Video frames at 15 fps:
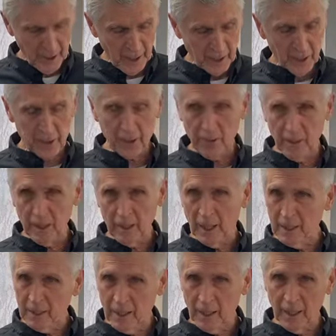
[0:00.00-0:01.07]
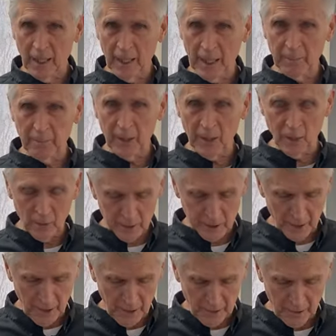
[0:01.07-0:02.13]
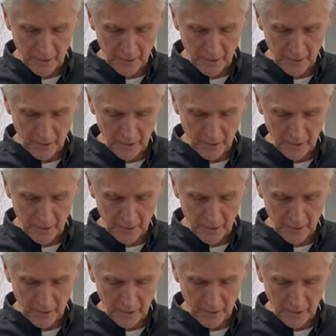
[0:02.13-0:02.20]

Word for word: And I looked around. I thought I had my old slide